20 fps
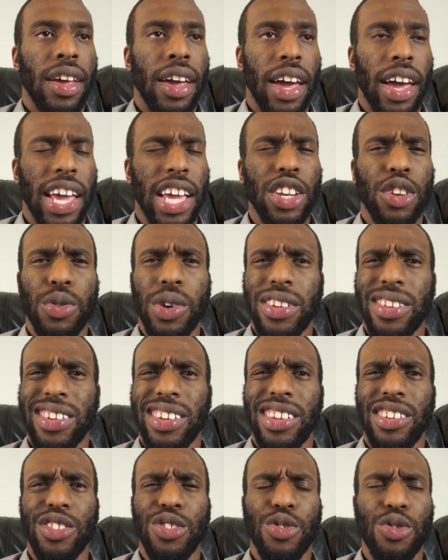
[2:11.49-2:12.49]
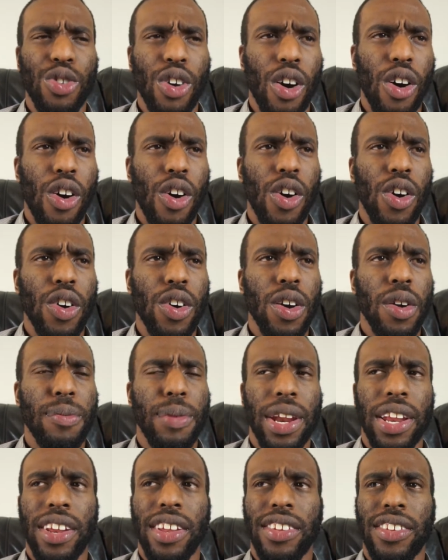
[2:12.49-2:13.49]
interestingly strong,
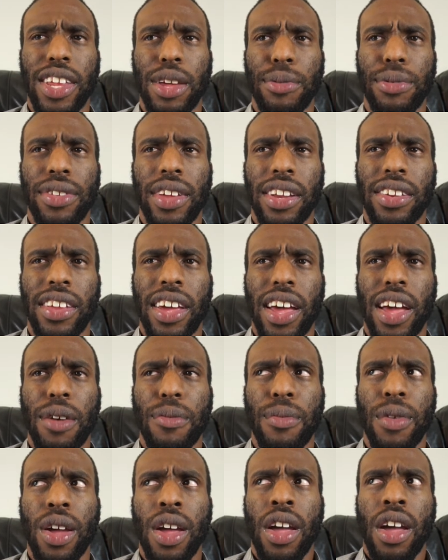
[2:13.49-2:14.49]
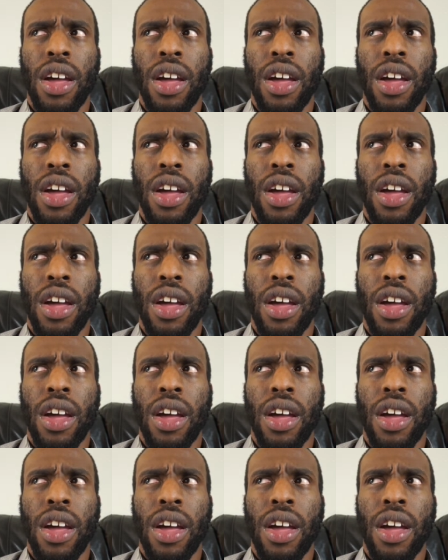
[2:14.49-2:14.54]
but at the same exact time,